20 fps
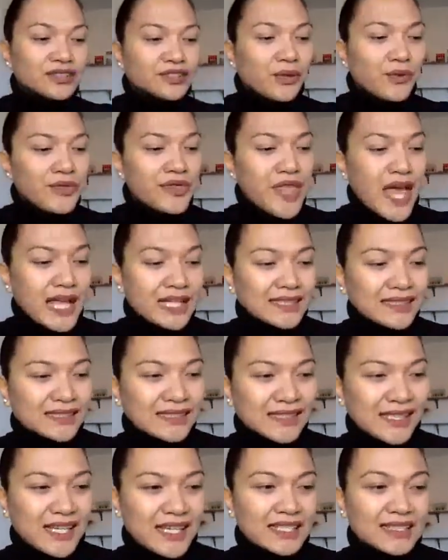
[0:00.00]
that's
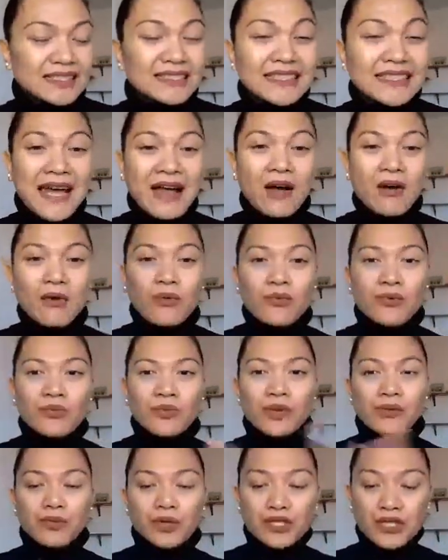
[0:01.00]
it. Now
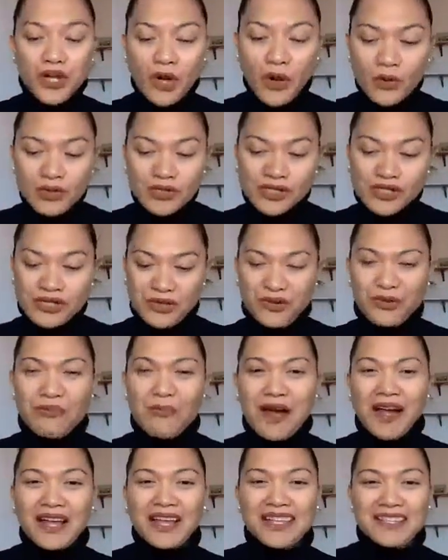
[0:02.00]
we will go to
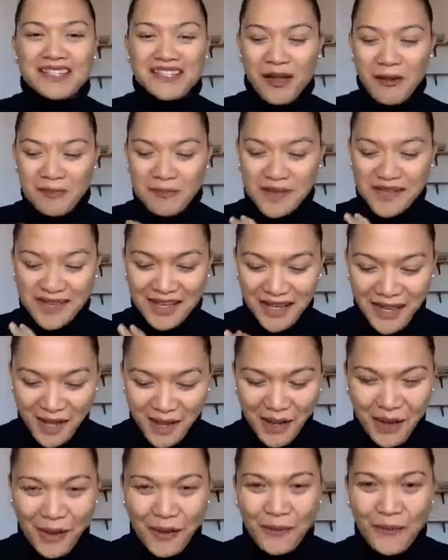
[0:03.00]
my topic,
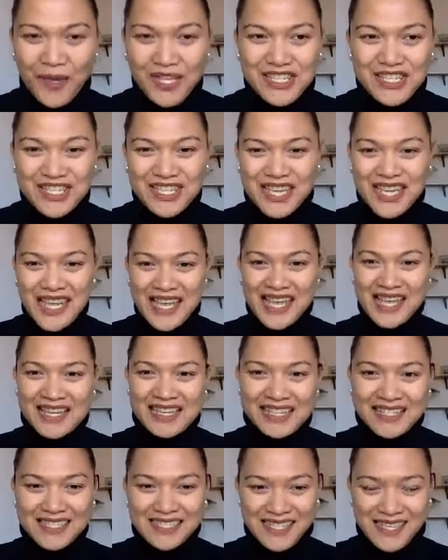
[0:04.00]
which is